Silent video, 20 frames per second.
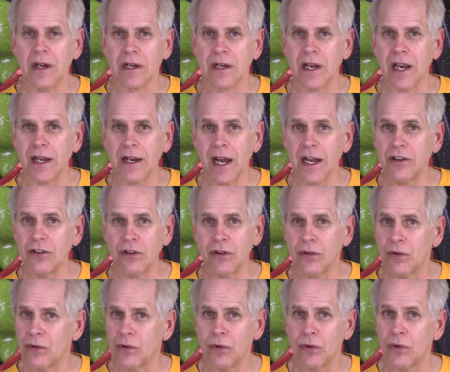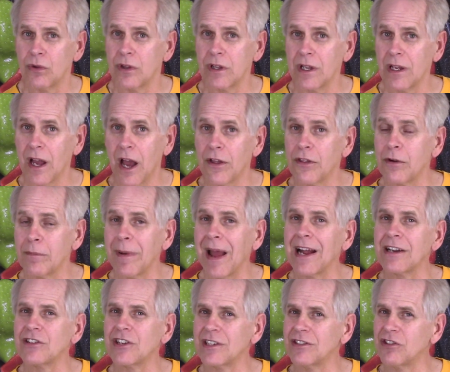Can I do the other
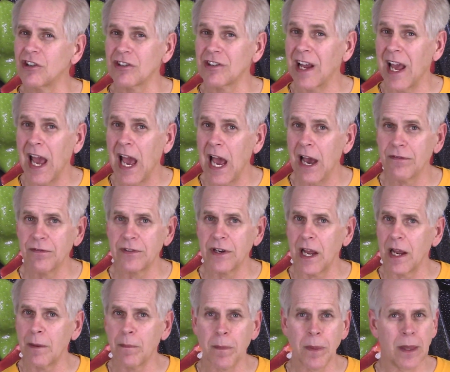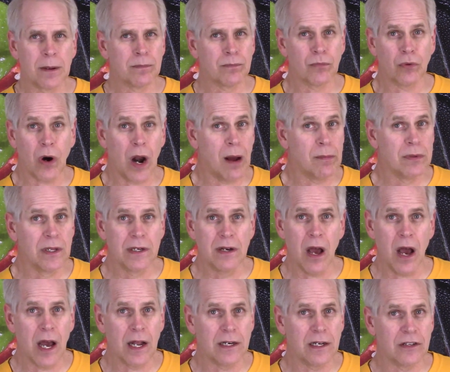batch in just a half day? Probably
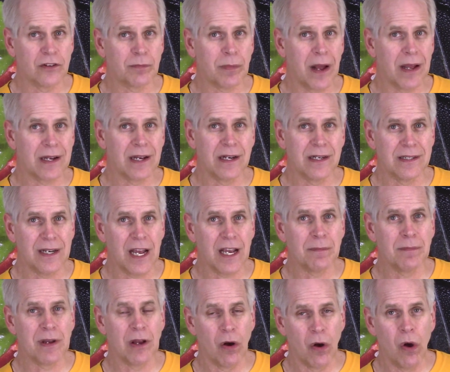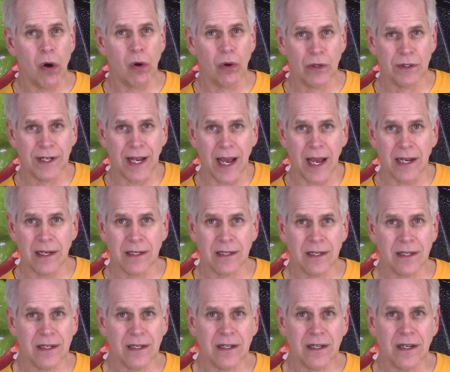not. It's probably going to take me a whole day.
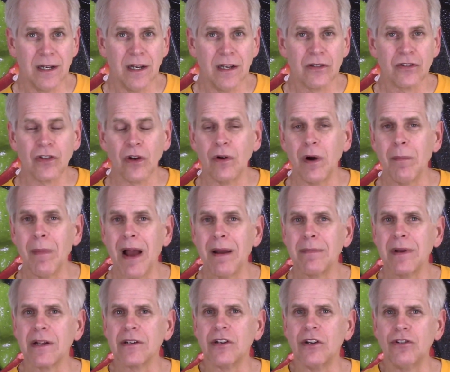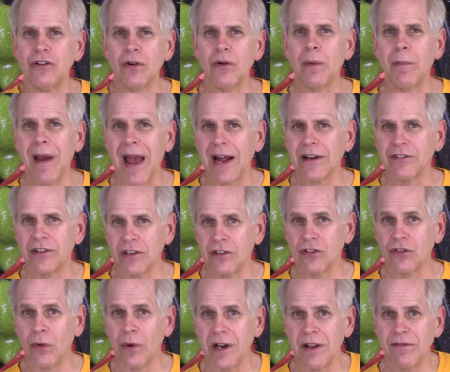So I might be able to do a batch in
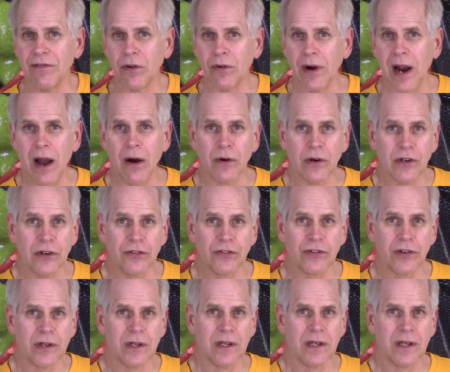24 hours.